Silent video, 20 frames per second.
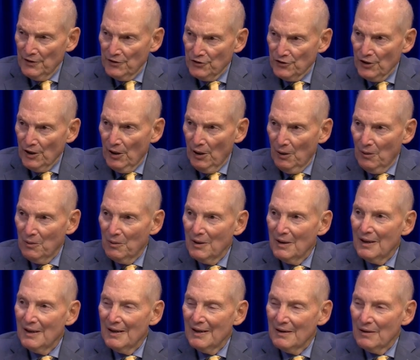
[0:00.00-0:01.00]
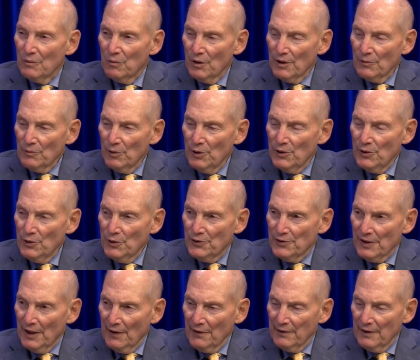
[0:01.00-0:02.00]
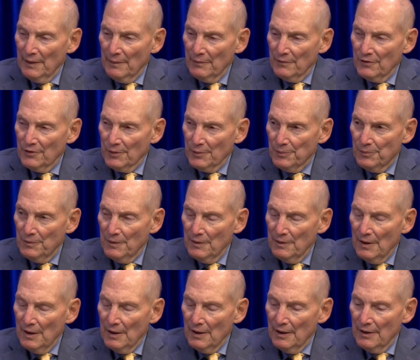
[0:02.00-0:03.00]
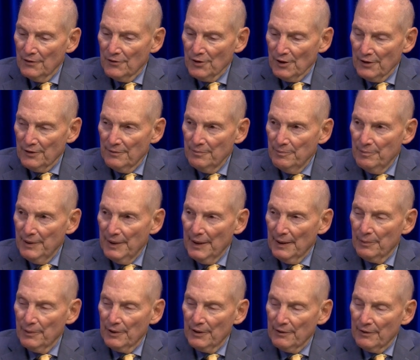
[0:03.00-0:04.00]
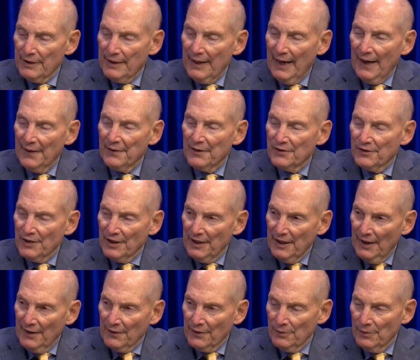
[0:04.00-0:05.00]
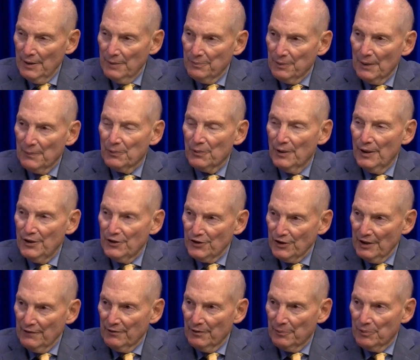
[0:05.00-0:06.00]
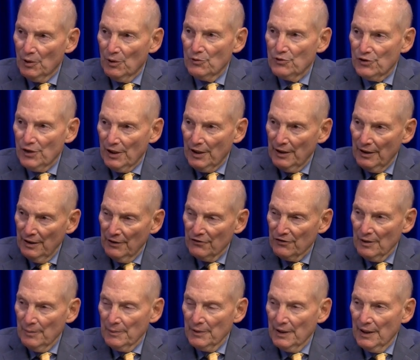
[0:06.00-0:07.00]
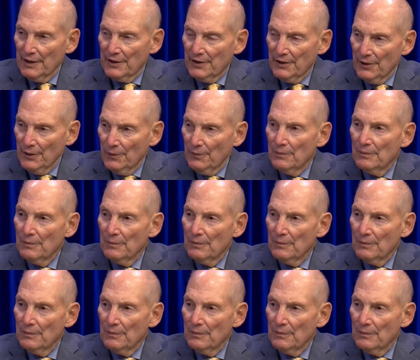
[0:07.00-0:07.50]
mm -hmm. show, yeah. what would you tell them to to be able to gather together in preparation of approaching someone like you?